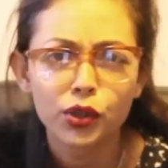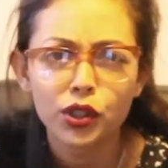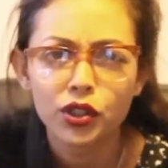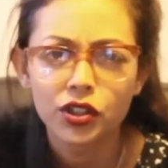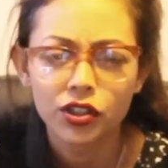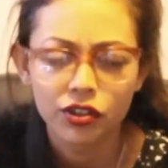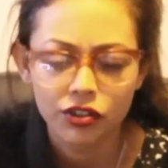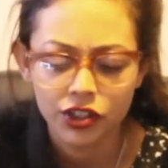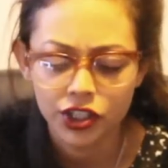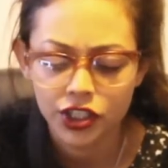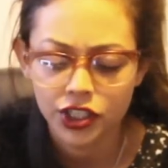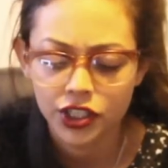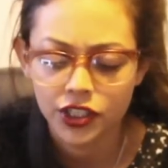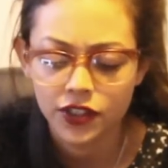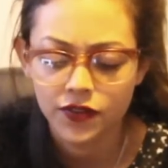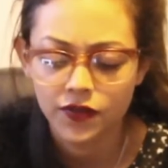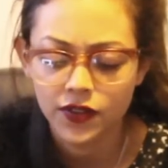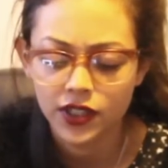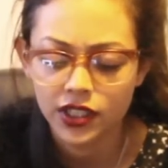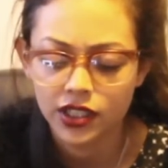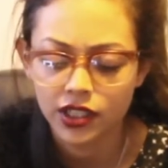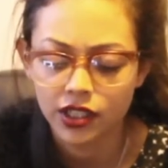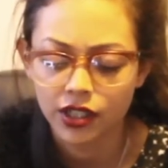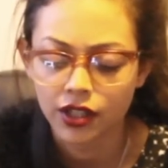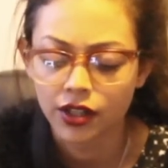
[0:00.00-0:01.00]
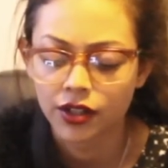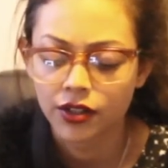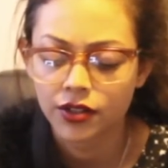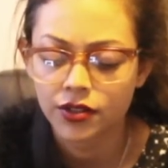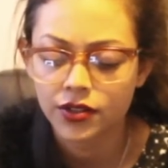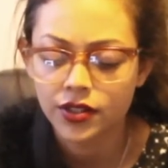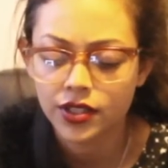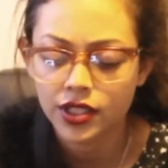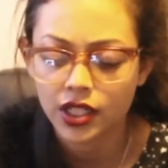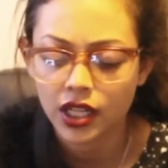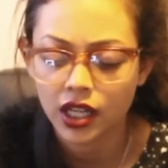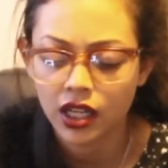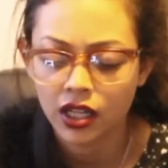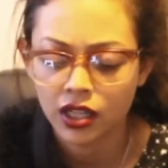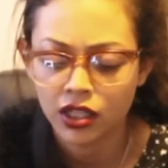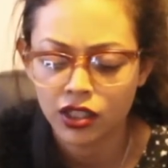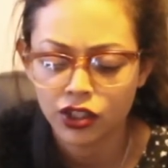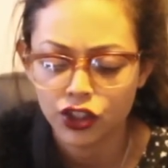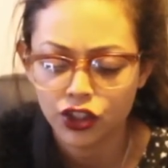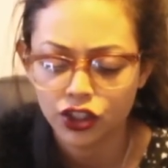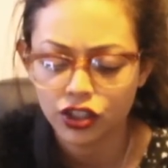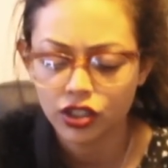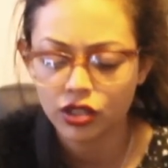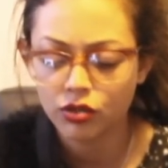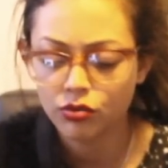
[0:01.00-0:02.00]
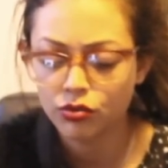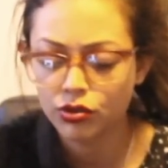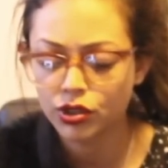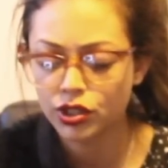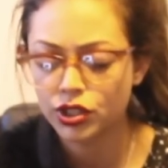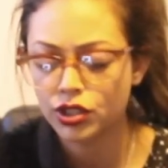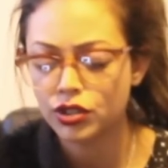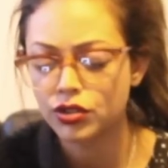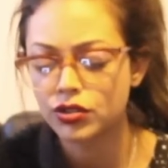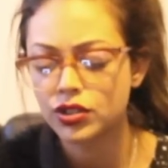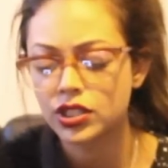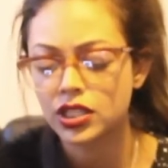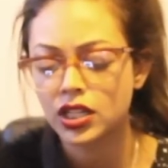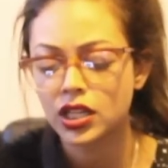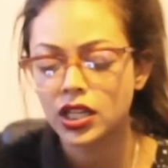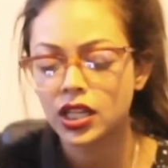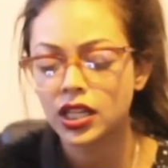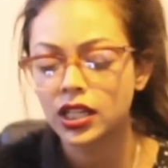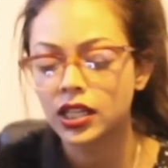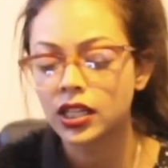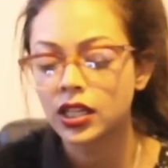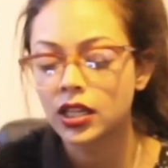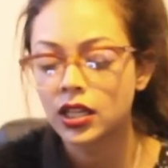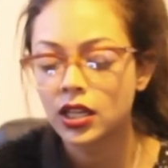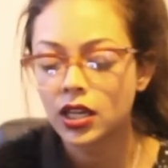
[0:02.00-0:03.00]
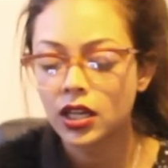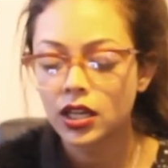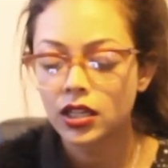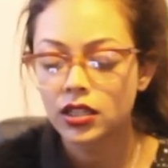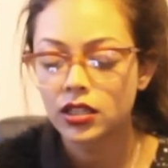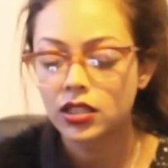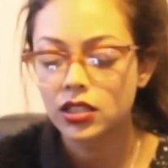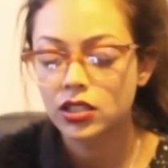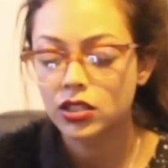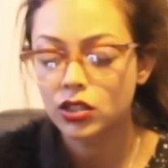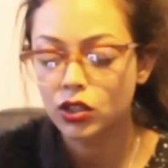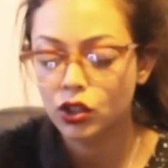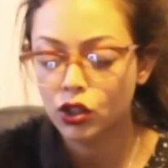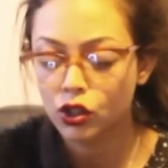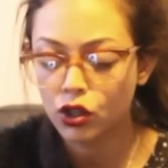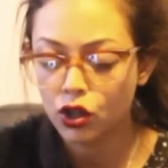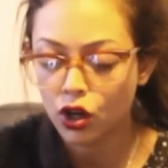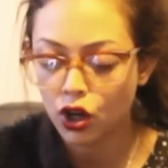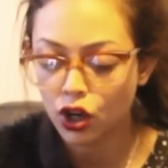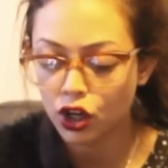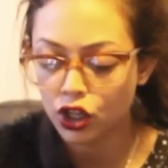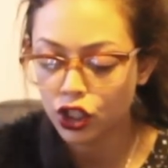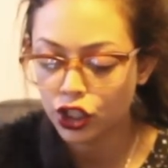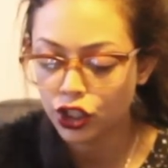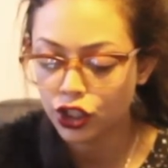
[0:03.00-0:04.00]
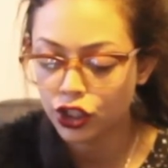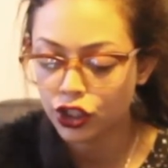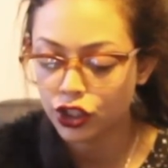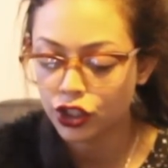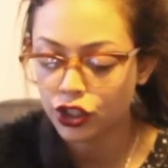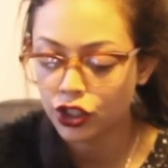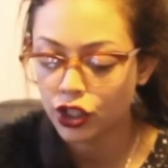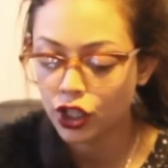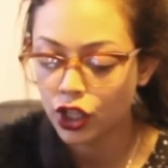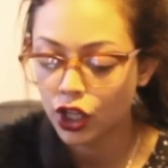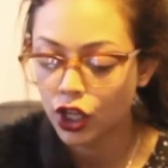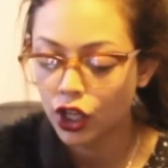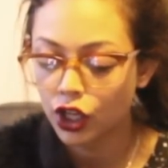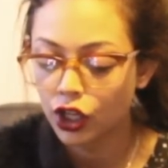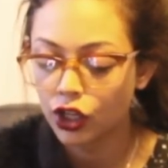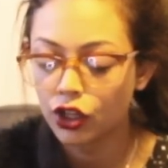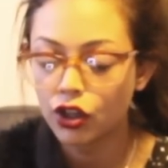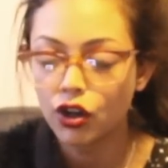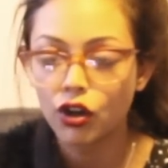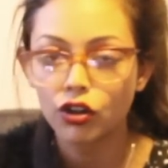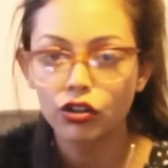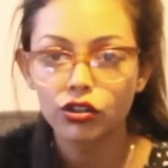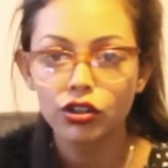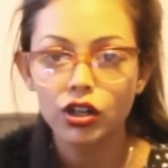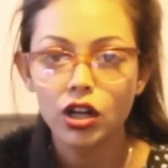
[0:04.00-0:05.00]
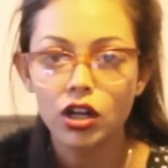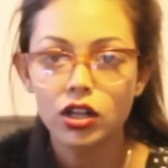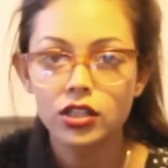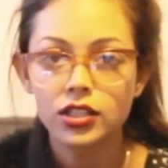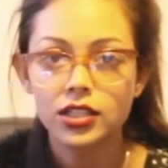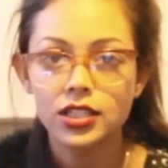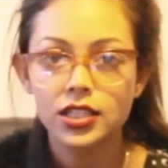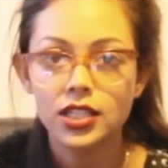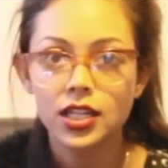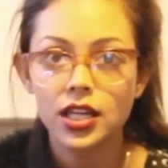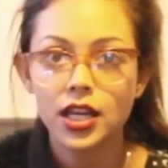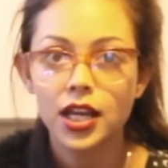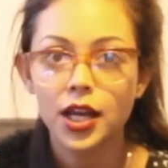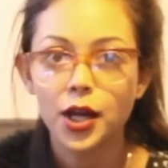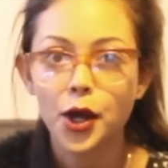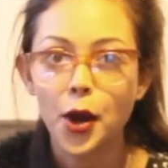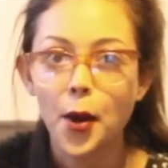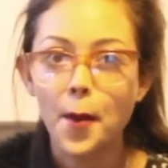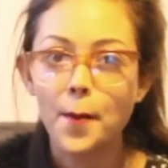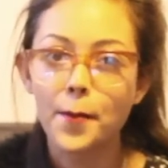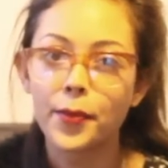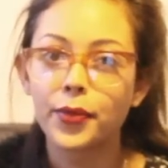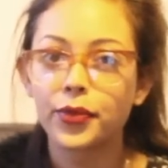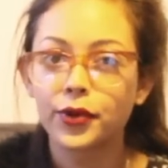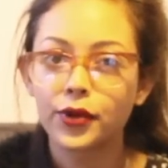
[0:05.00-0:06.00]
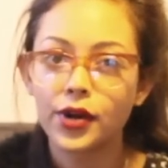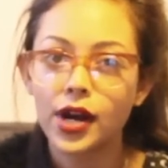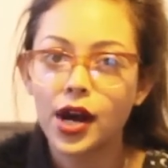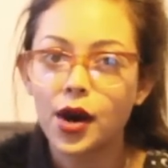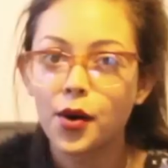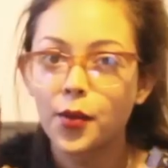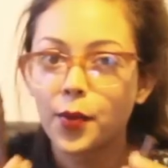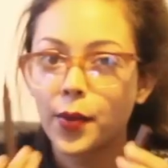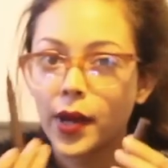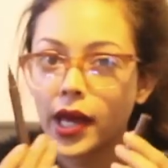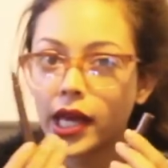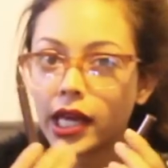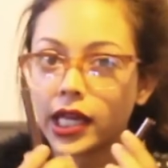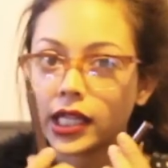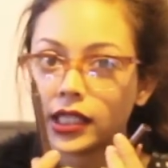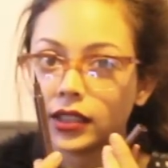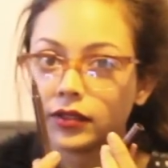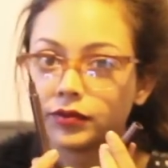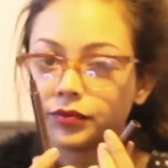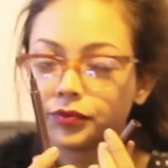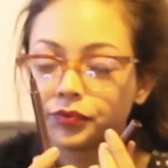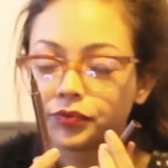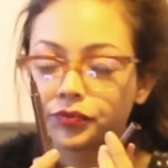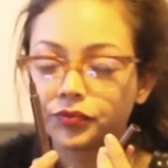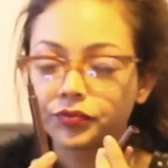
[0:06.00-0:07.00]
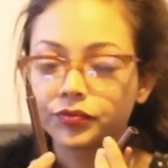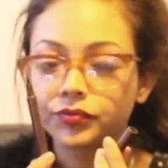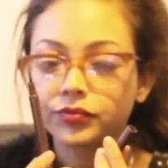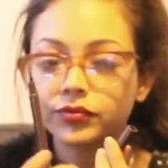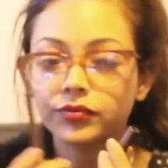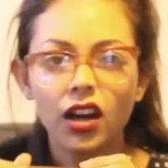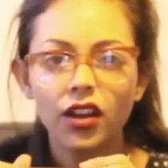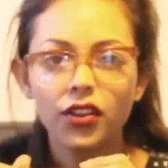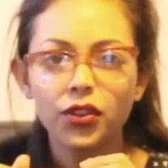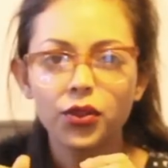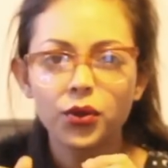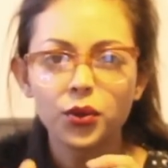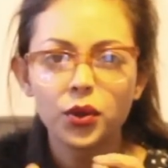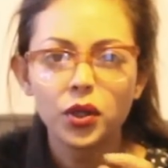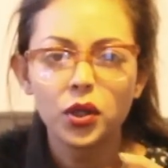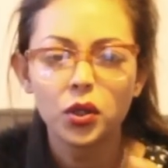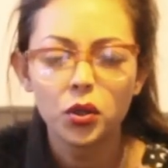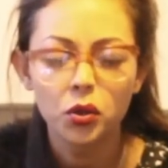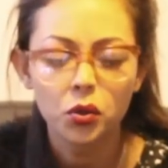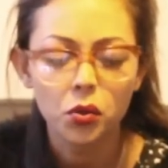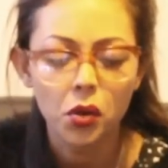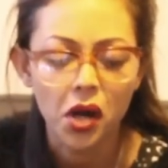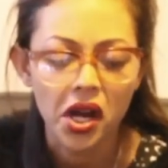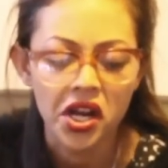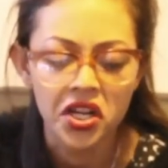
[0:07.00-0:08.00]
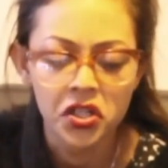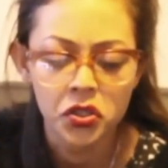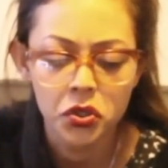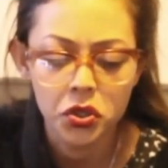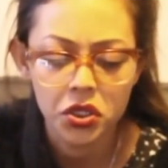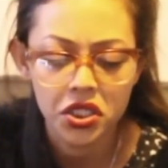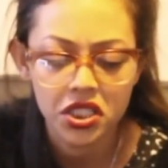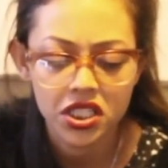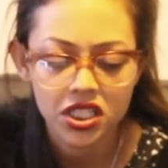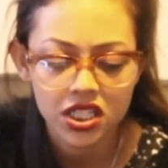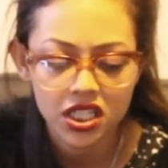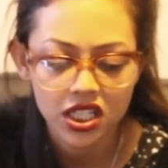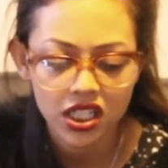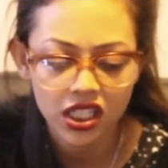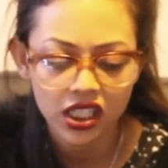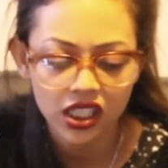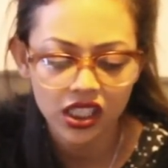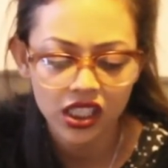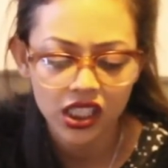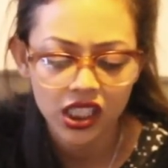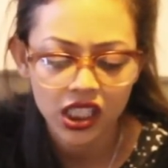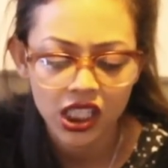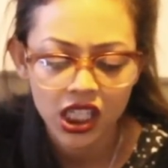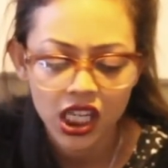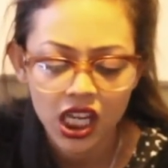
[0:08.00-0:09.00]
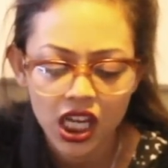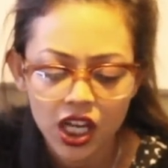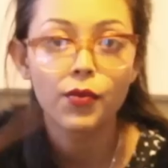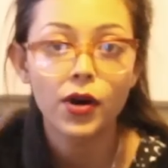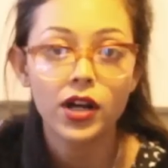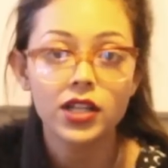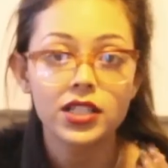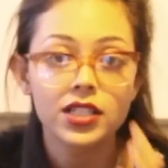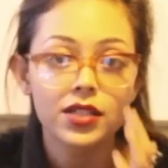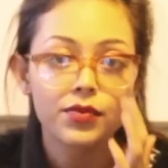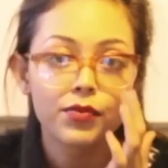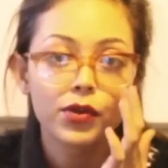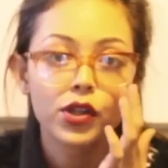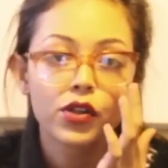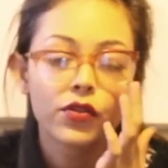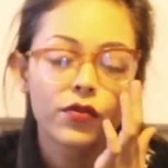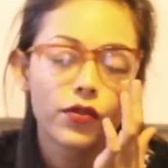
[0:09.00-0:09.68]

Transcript: Beauty Crush's videos and she was using this Gosh long-lasting brow pen. I thought it looked quite interesting. Reminded me